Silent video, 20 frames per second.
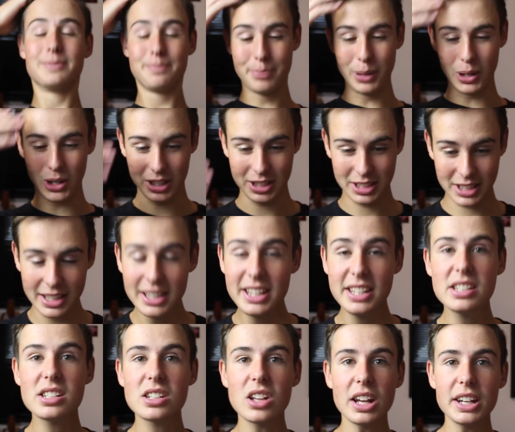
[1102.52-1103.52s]
this boss.
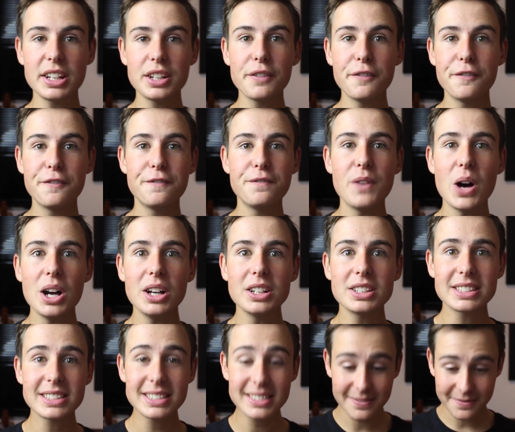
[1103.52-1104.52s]
This is like the
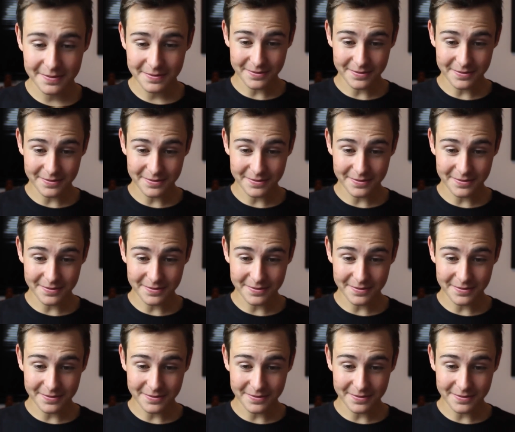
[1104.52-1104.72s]
first...